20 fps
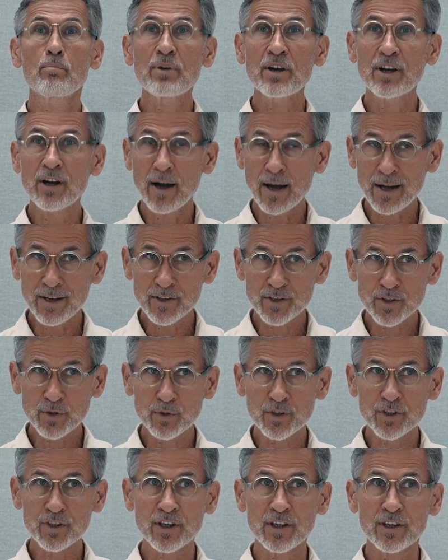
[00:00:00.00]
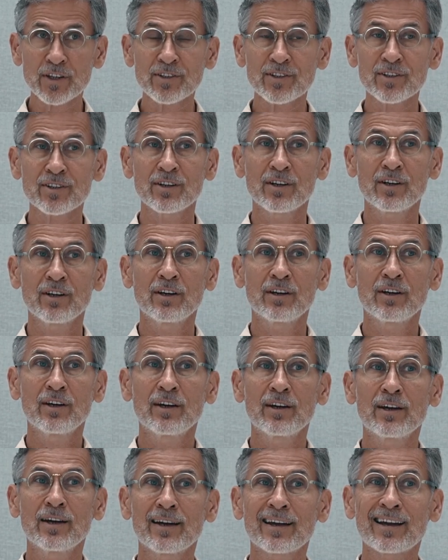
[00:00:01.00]
behind success
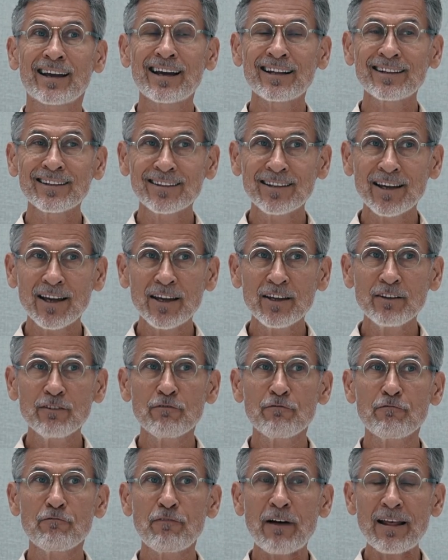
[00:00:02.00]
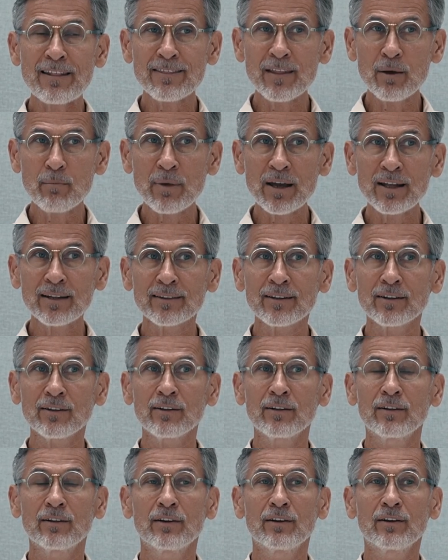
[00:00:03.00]
contain
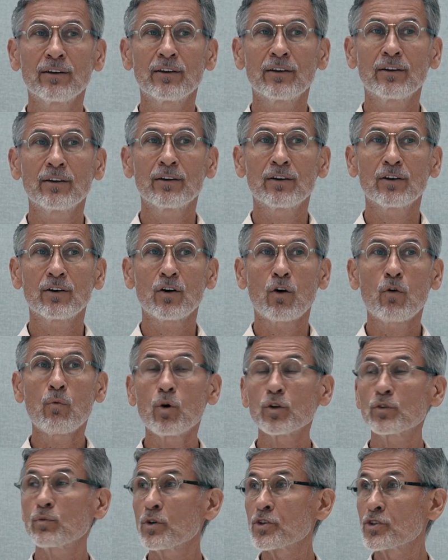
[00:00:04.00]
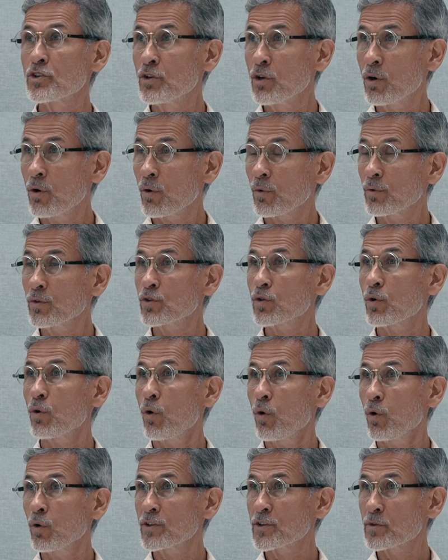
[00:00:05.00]
fundamental or what was known to
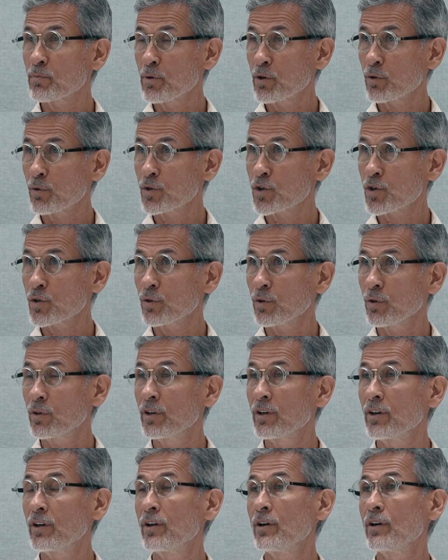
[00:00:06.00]
all spiritual